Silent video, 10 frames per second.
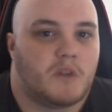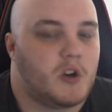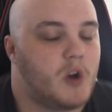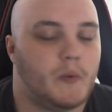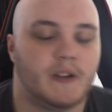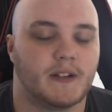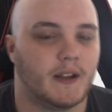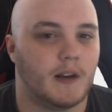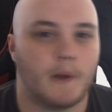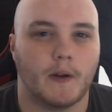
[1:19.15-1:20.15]
nobody's
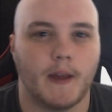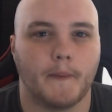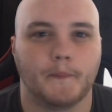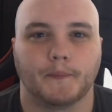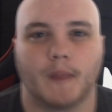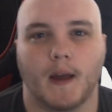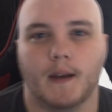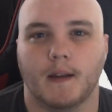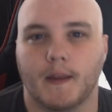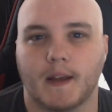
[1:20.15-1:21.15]
thinking about you.
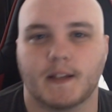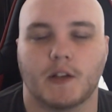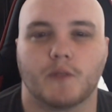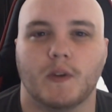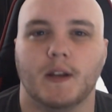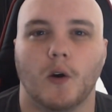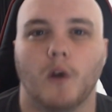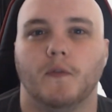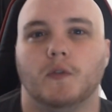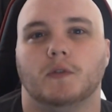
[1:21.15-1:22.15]
And that sounds really
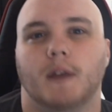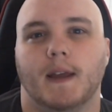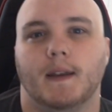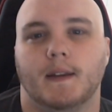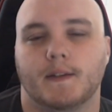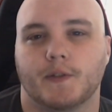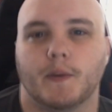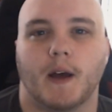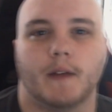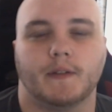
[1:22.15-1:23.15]
awful in some
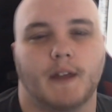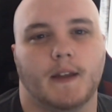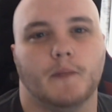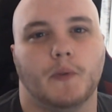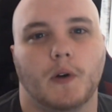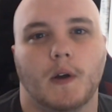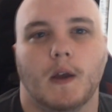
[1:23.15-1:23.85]
kind of state, but